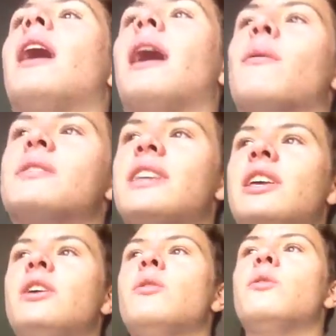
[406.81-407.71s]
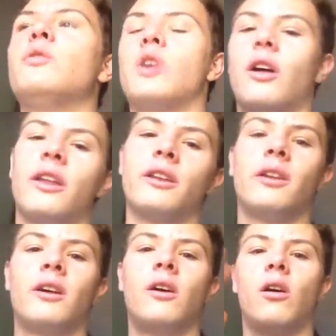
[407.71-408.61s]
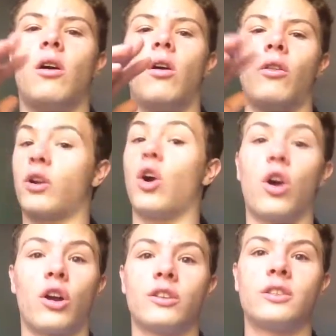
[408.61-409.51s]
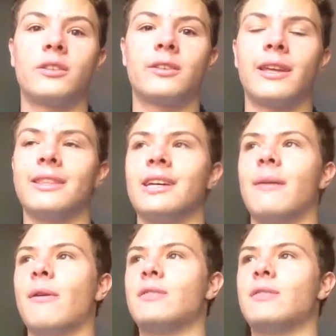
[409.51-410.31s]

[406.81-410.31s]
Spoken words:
I was huge on all the cards at the time.